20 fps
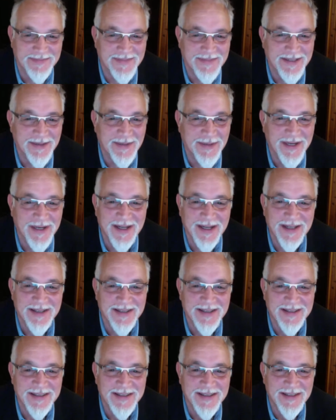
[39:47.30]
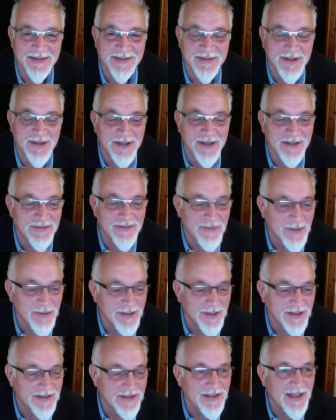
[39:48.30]
Well, I'm looking forward
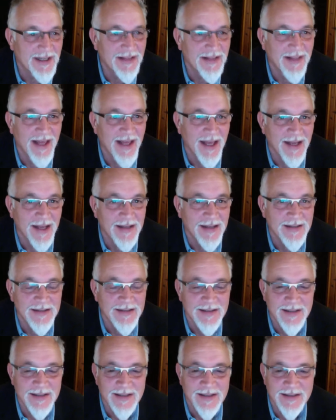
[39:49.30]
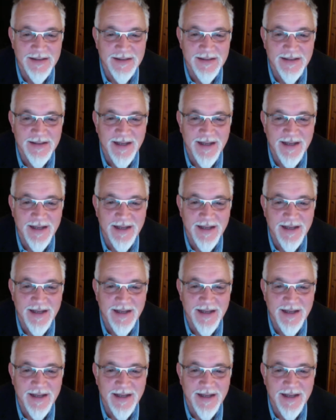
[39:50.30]
to seeing that in